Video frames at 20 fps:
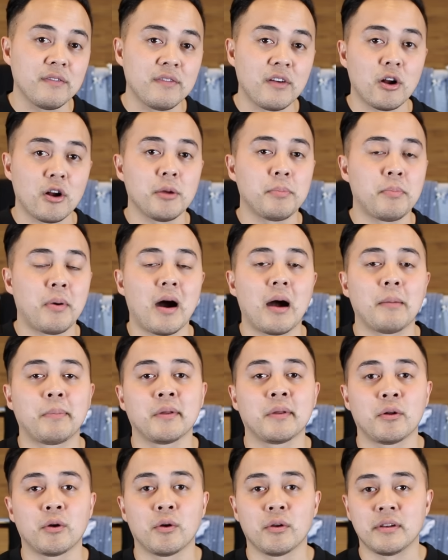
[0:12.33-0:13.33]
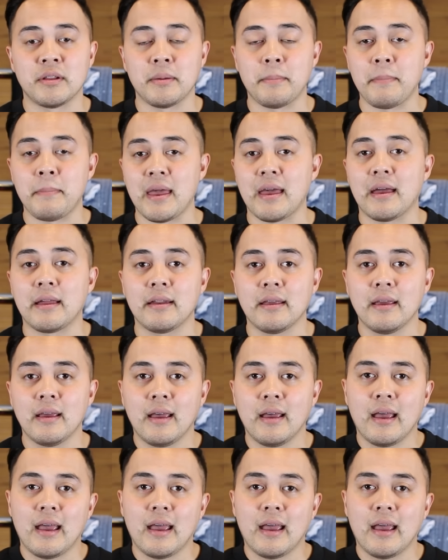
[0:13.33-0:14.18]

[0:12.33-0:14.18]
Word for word: very popular demand